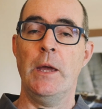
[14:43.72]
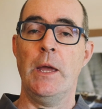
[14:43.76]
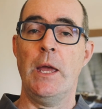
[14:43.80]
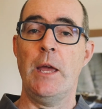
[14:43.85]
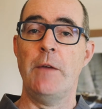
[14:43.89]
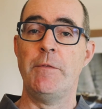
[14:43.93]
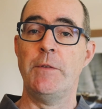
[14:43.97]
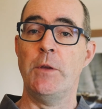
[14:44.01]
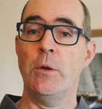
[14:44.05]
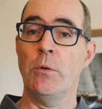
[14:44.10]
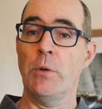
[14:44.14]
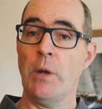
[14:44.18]

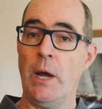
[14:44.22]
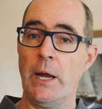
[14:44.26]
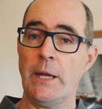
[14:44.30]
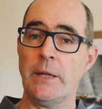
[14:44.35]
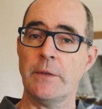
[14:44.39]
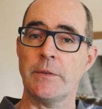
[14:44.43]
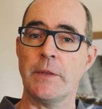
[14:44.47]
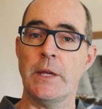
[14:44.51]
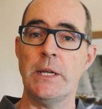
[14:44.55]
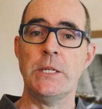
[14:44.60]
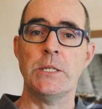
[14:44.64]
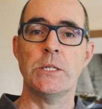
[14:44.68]
If you
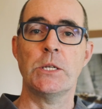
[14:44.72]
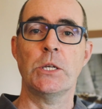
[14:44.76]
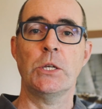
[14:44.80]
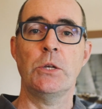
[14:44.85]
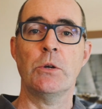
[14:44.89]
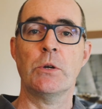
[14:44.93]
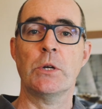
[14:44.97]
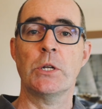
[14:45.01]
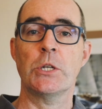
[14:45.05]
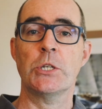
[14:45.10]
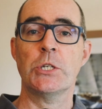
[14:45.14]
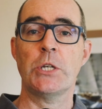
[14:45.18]
like this,
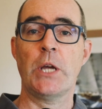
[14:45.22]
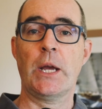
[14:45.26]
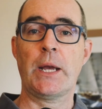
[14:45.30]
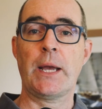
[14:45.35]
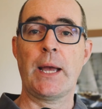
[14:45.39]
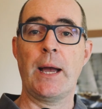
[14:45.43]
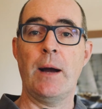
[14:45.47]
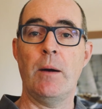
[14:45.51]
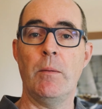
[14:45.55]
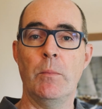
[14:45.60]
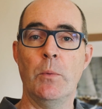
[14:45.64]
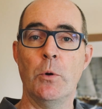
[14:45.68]
you can check
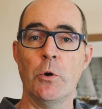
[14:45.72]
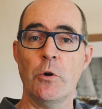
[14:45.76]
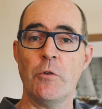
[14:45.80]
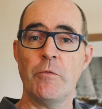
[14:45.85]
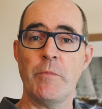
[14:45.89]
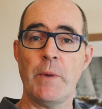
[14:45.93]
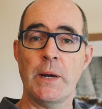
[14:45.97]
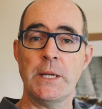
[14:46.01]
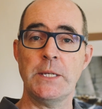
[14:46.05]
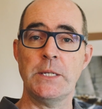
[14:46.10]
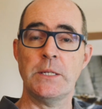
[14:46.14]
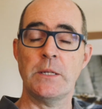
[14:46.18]
out more of
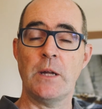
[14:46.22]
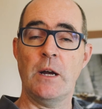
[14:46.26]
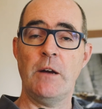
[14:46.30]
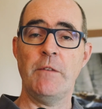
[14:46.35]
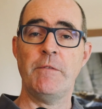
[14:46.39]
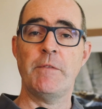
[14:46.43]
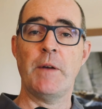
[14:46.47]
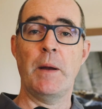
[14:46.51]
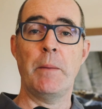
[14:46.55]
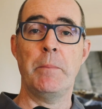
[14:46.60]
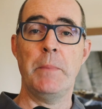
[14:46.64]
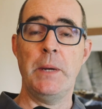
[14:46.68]
my
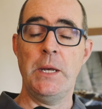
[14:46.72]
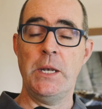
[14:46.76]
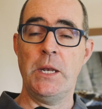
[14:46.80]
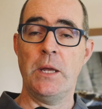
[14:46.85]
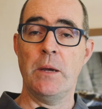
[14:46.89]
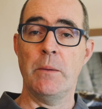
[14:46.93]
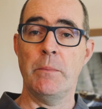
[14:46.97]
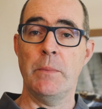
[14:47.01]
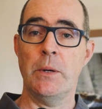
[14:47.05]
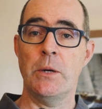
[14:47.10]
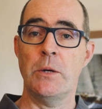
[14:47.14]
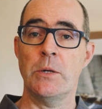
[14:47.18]
stuff at
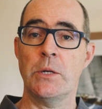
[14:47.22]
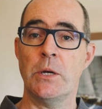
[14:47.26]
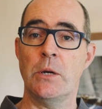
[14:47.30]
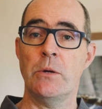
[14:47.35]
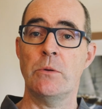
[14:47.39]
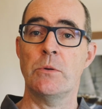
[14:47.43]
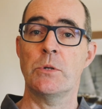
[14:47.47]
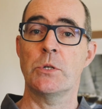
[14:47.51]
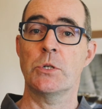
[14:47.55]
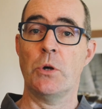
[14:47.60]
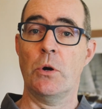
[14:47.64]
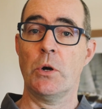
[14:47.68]

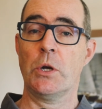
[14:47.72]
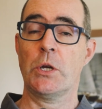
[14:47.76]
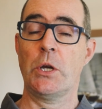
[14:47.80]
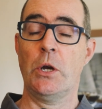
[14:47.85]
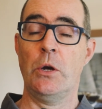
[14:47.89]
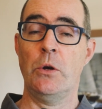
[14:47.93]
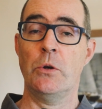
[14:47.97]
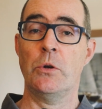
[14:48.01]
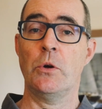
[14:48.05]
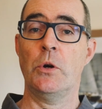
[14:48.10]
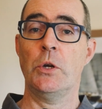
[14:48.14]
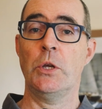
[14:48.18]

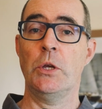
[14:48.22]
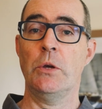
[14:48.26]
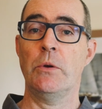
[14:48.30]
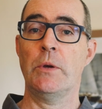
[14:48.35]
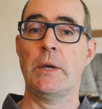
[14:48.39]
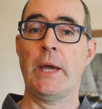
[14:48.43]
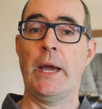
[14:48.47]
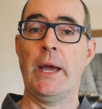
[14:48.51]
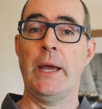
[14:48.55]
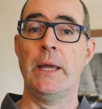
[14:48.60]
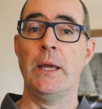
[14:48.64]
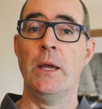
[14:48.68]

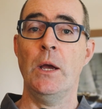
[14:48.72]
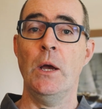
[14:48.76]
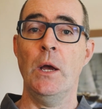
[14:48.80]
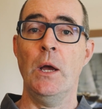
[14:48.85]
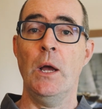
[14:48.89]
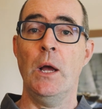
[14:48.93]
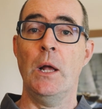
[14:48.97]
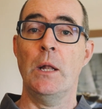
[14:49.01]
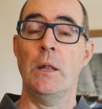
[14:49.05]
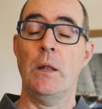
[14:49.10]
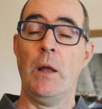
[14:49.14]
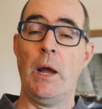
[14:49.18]
mediamodo.co.uk,
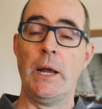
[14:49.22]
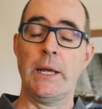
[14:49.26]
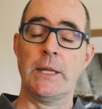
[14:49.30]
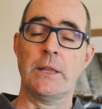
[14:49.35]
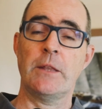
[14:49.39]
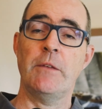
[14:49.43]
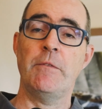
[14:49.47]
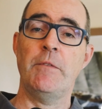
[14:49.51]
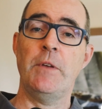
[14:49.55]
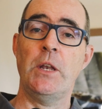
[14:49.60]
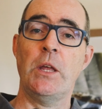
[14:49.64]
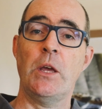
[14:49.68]
like
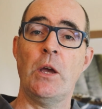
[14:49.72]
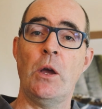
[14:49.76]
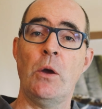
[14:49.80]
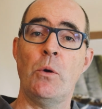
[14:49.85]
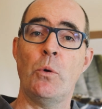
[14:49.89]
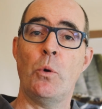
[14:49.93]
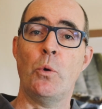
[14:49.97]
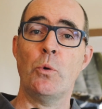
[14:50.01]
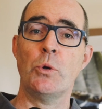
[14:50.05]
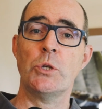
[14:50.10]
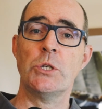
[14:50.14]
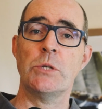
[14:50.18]
the video
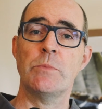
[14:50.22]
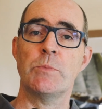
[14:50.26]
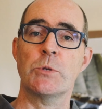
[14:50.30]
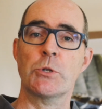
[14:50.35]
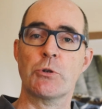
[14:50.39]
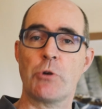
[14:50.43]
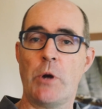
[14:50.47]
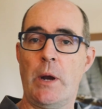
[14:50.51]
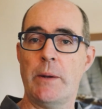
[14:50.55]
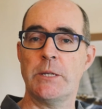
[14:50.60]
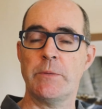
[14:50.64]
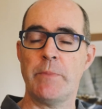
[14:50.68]
or
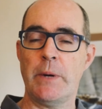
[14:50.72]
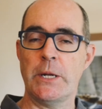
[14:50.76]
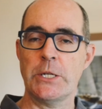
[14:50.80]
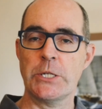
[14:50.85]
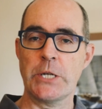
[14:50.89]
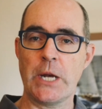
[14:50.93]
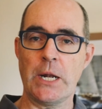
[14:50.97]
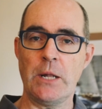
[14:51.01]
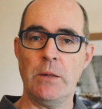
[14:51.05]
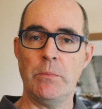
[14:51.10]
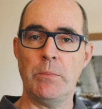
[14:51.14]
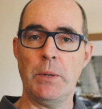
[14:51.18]
subscribe to my
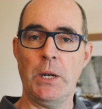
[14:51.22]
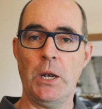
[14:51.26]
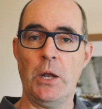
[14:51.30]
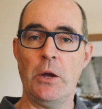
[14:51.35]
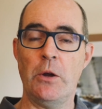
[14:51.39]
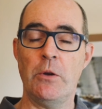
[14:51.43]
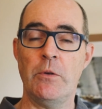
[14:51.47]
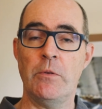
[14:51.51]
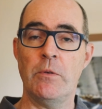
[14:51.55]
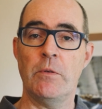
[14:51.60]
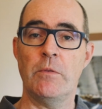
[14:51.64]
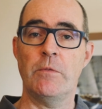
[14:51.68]
channel
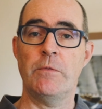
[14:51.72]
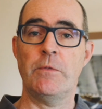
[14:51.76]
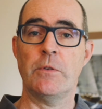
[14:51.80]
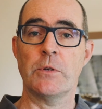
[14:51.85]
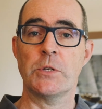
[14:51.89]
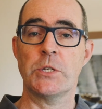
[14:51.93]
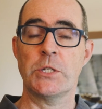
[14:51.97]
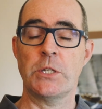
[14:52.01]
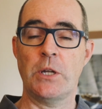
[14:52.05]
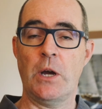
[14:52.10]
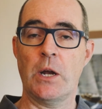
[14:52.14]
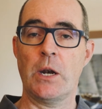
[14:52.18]
below for
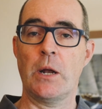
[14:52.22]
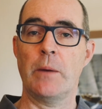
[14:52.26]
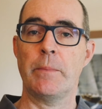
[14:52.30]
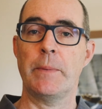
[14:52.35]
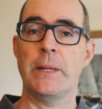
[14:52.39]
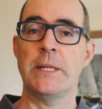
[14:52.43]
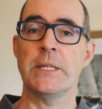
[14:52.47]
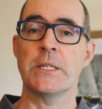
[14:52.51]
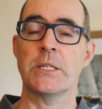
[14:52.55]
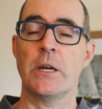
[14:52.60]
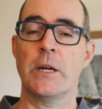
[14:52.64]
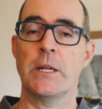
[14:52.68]
startup
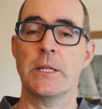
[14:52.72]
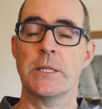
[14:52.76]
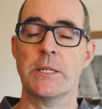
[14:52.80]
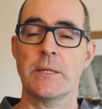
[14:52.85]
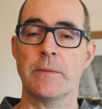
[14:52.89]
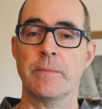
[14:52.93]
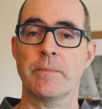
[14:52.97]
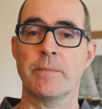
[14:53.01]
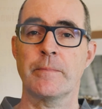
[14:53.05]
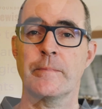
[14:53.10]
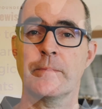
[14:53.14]
insights.